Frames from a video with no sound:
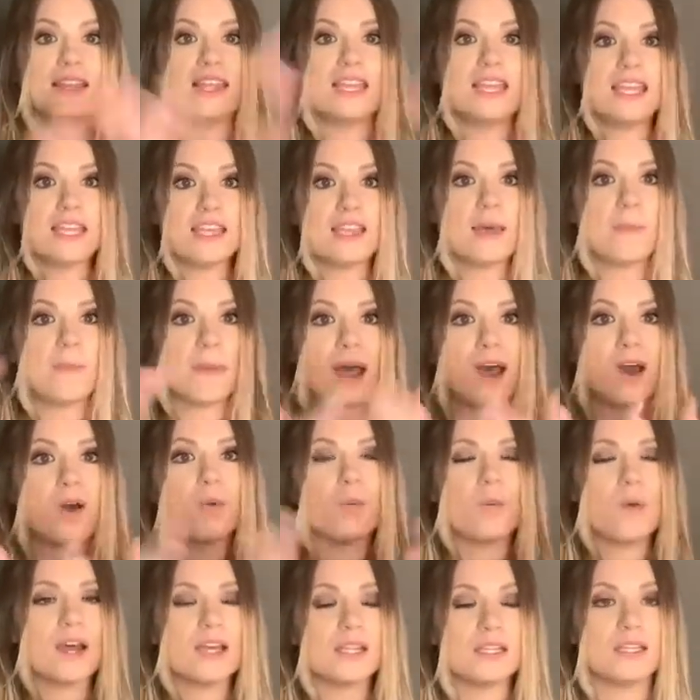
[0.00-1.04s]
Think
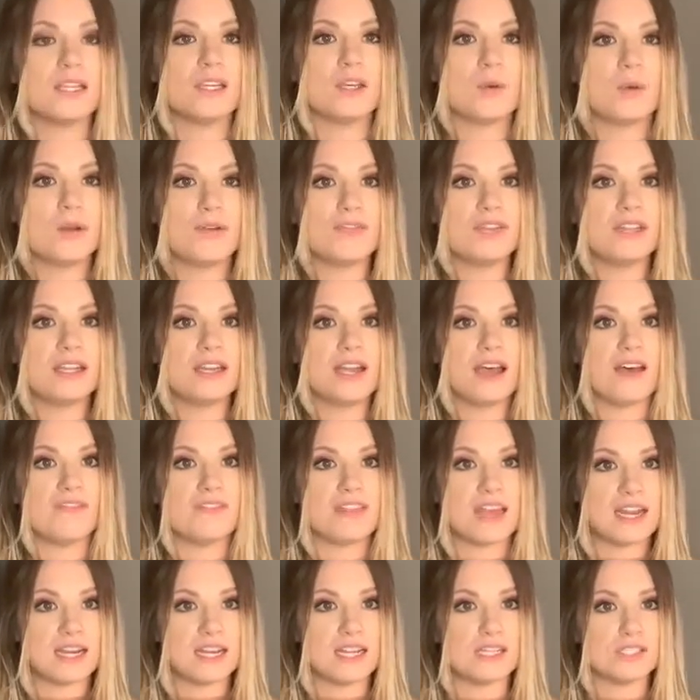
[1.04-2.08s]
about what the equivalent
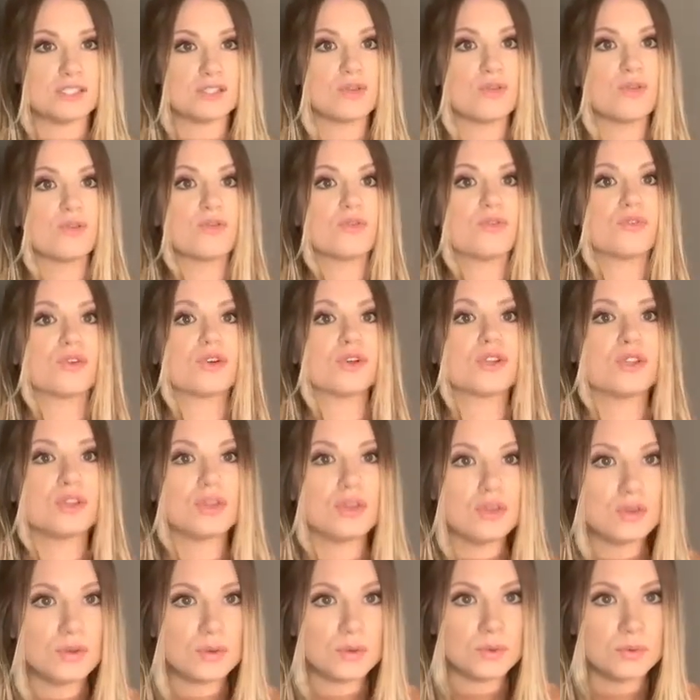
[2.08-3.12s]
of that is for
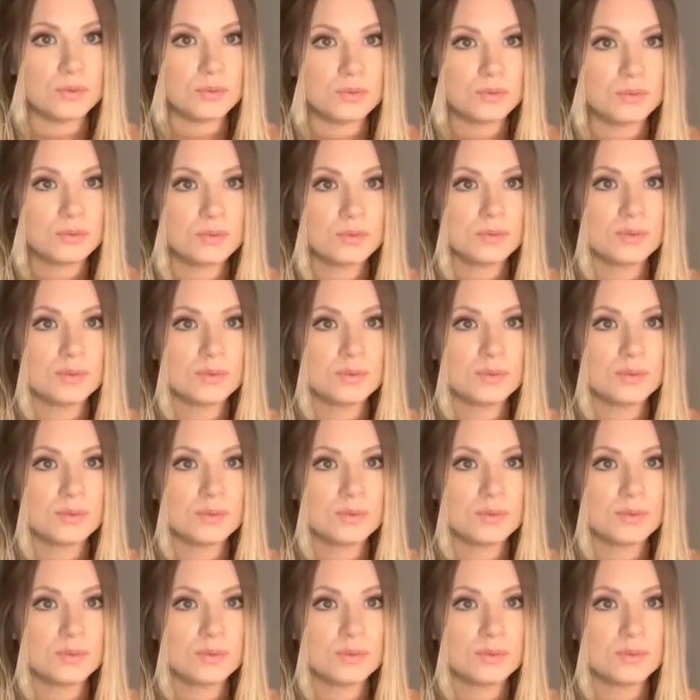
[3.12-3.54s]
you.